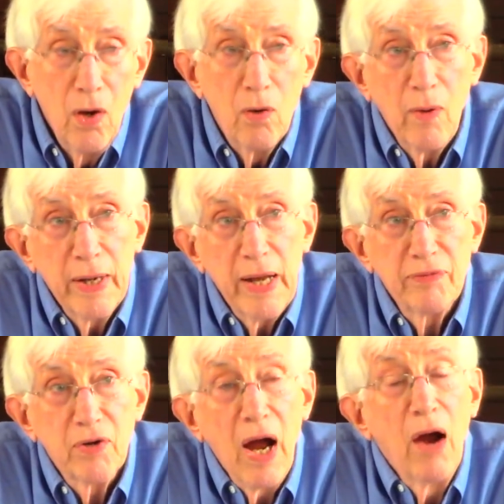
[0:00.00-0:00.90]
Right
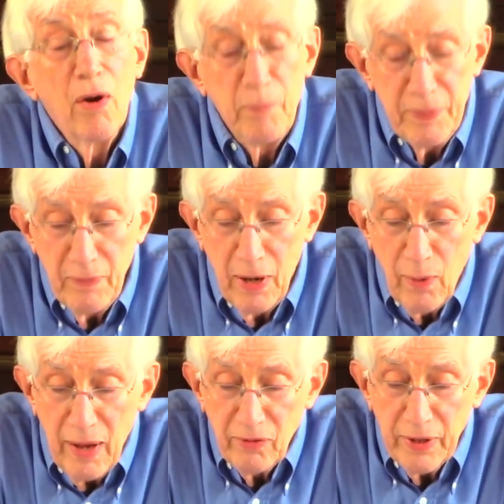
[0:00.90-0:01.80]
after our
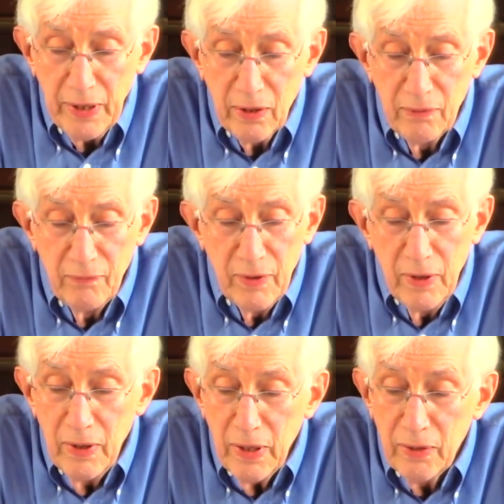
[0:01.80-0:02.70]
arrival here
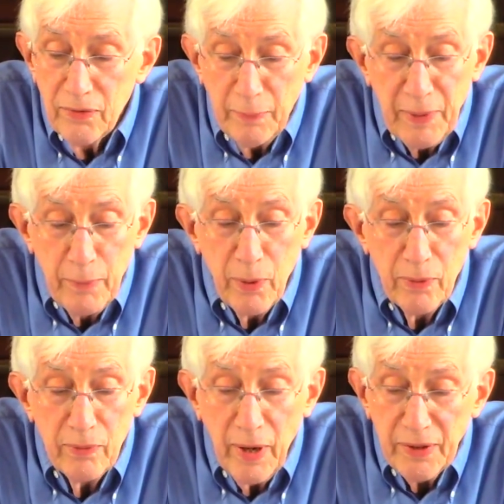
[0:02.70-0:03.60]
in September
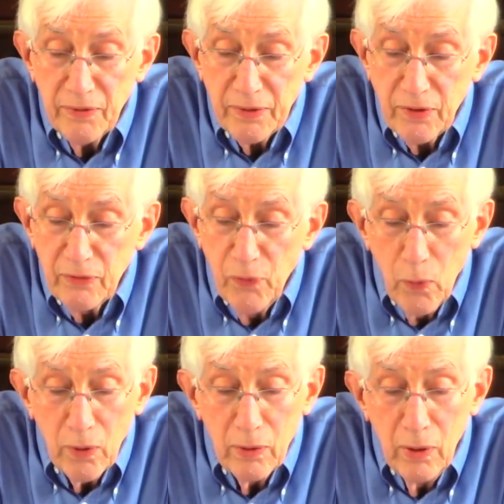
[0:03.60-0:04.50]

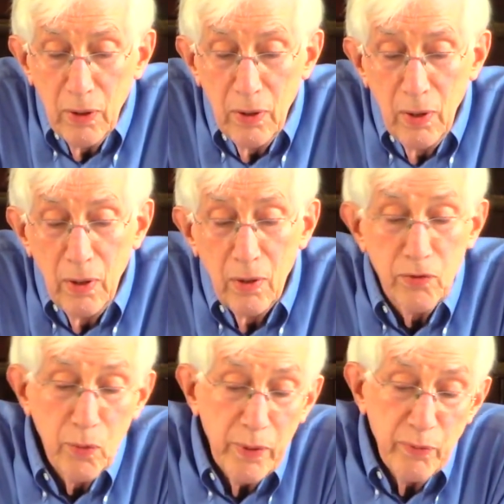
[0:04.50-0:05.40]
1964,
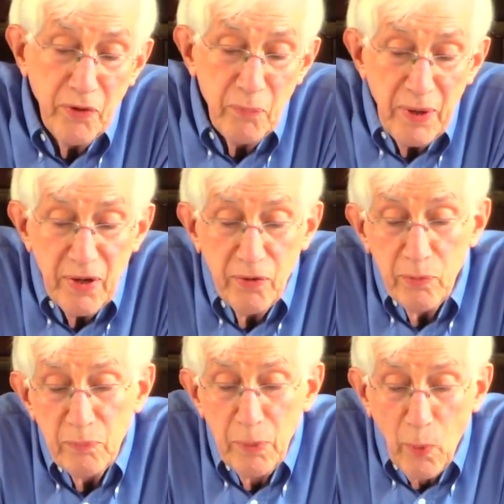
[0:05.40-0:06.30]
Julie was admitted
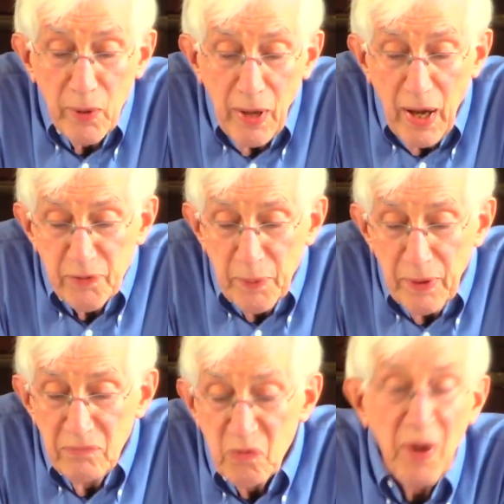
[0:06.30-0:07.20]
to Memorial
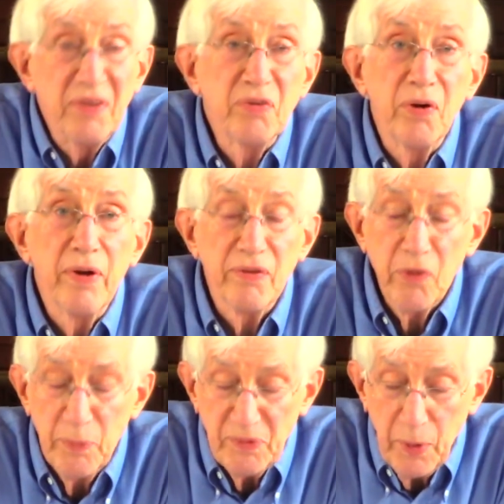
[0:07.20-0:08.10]
Hospital, registered as an
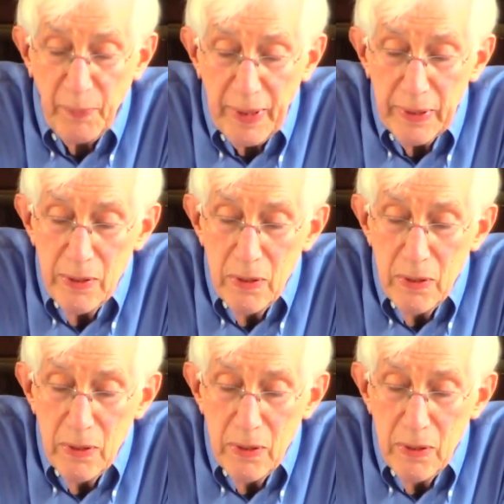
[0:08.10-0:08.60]
Episcopalian.